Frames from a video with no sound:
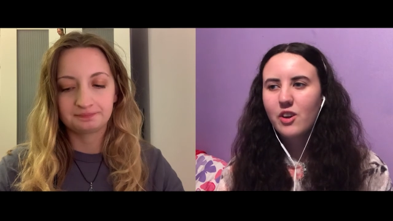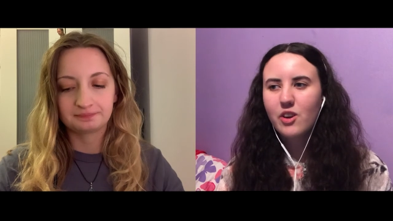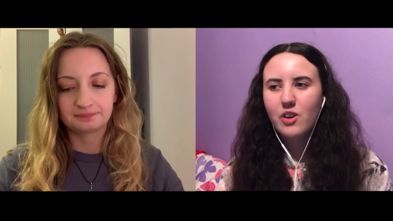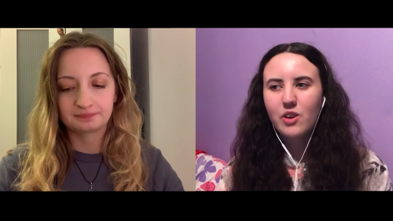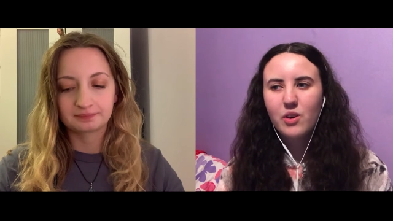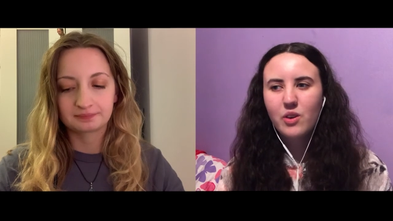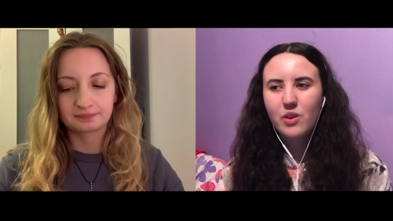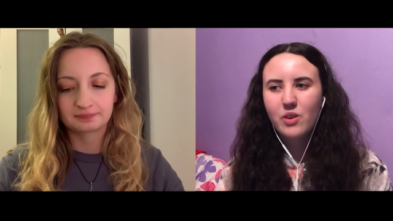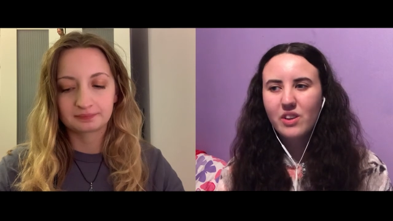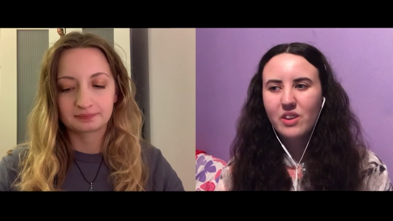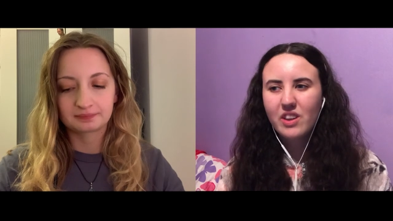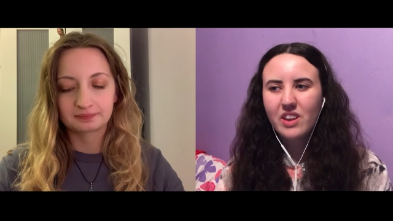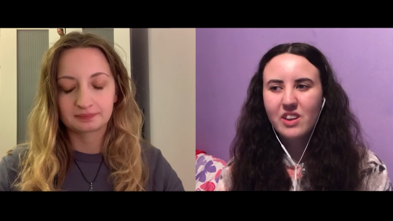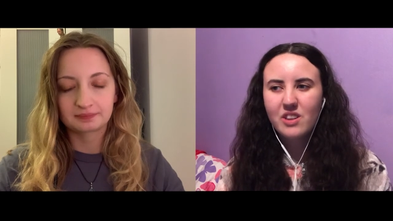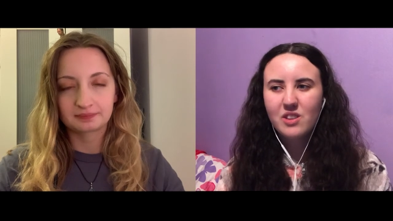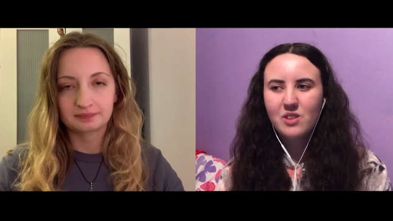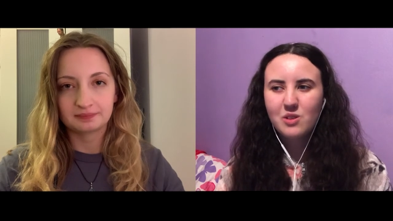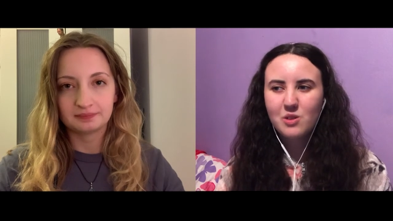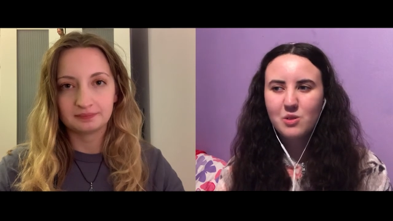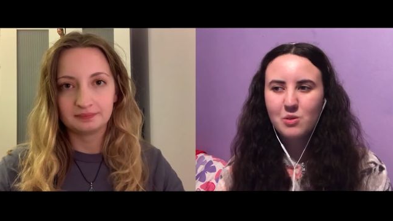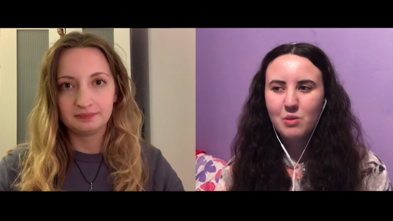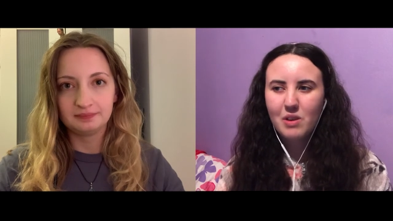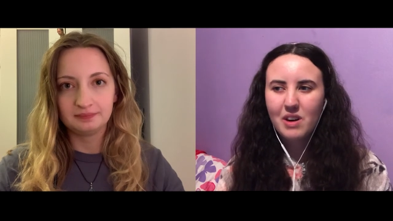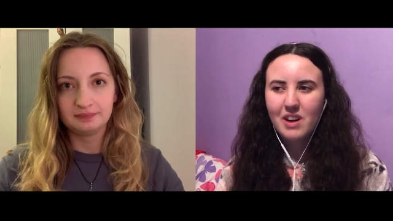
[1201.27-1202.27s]
Speaker 1: know who
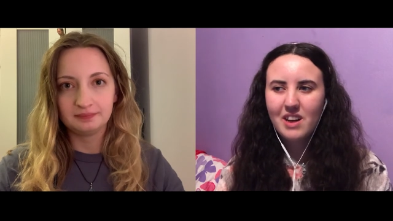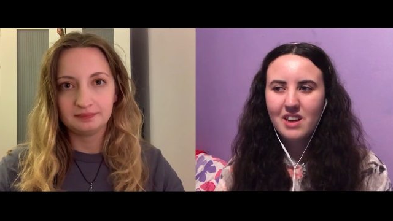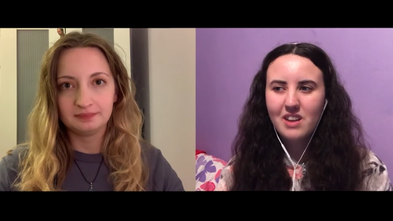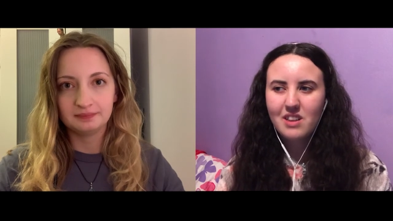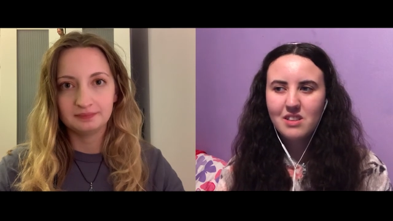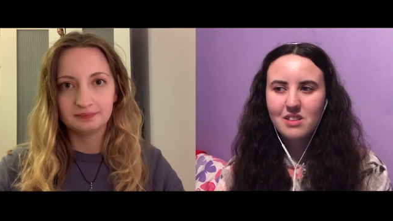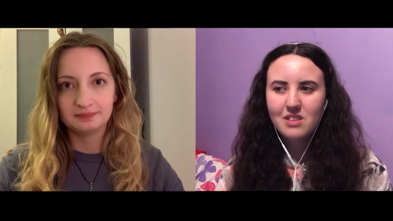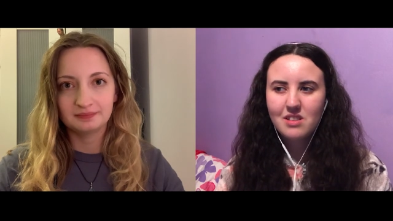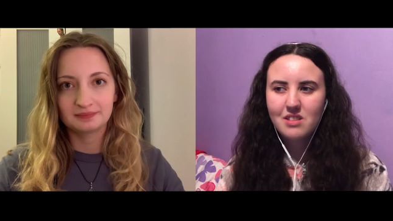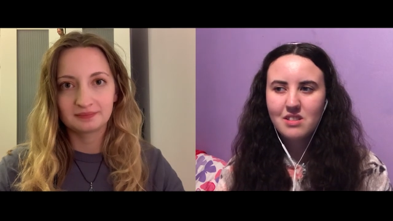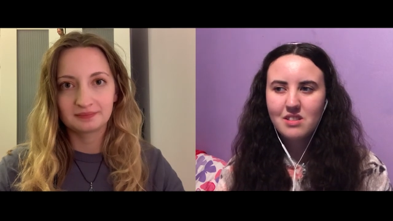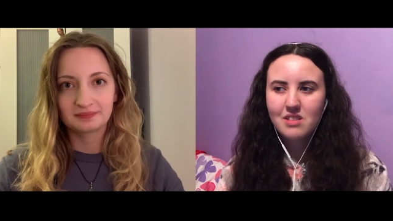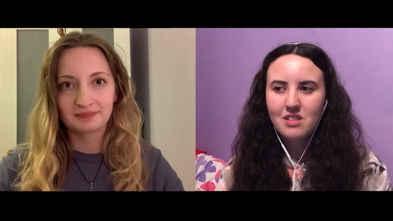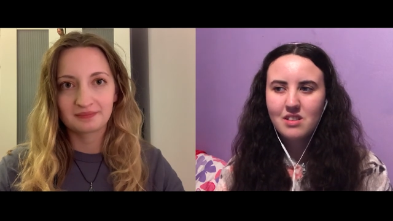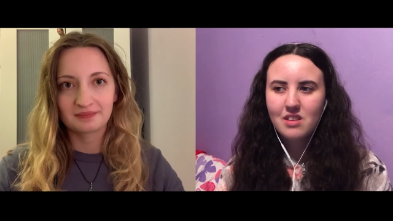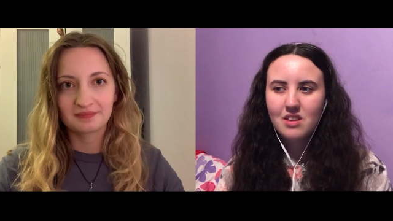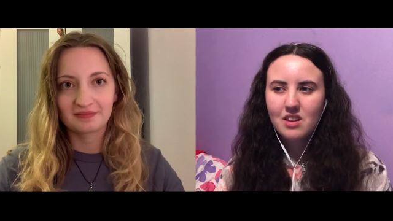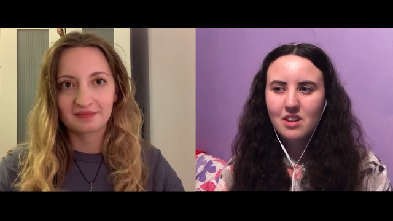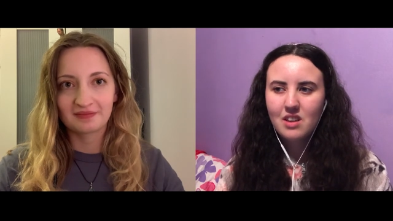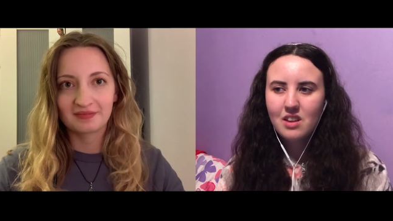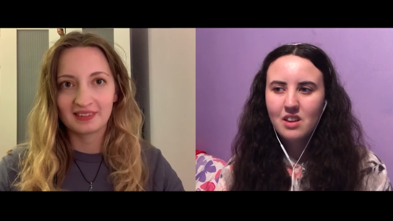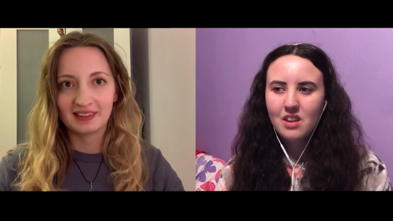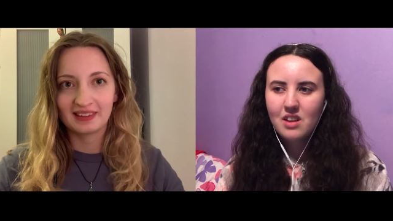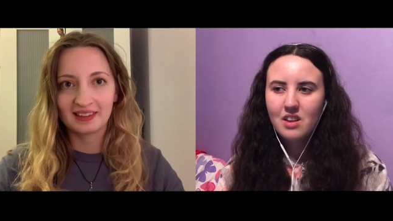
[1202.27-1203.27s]
killed Wes.
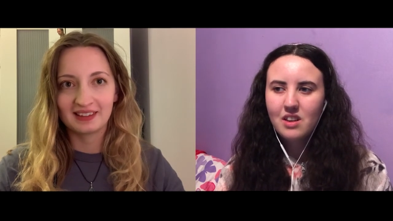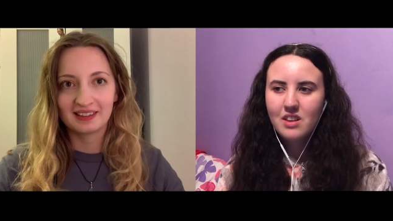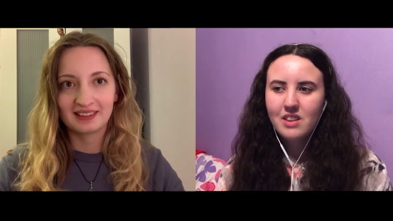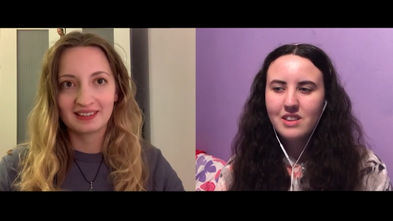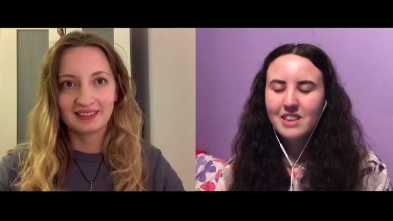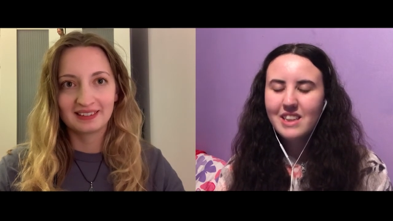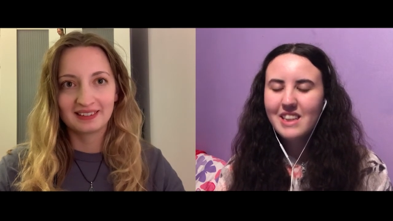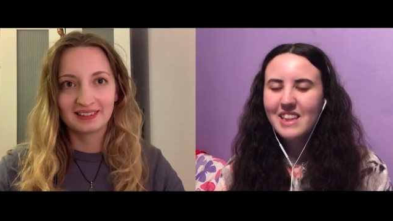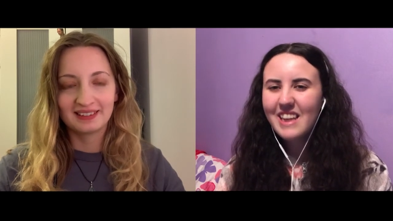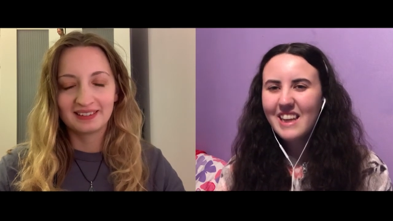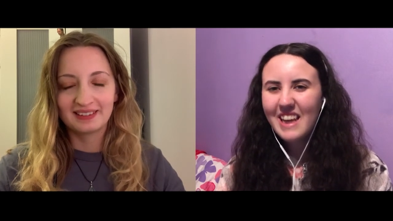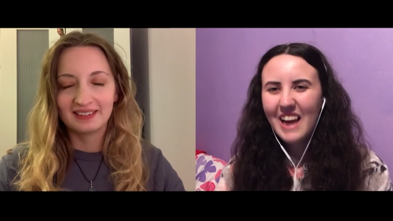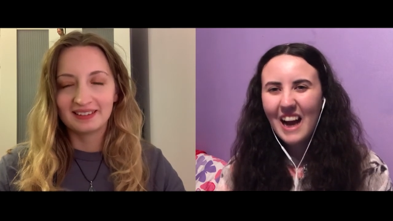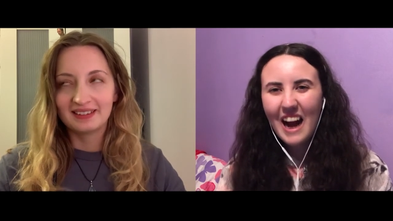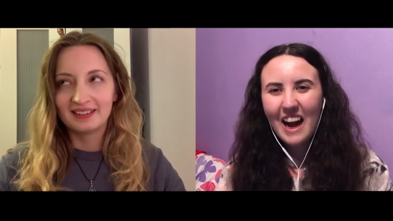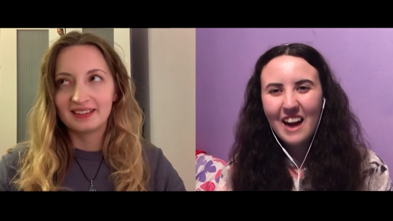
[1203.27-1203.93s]
Did he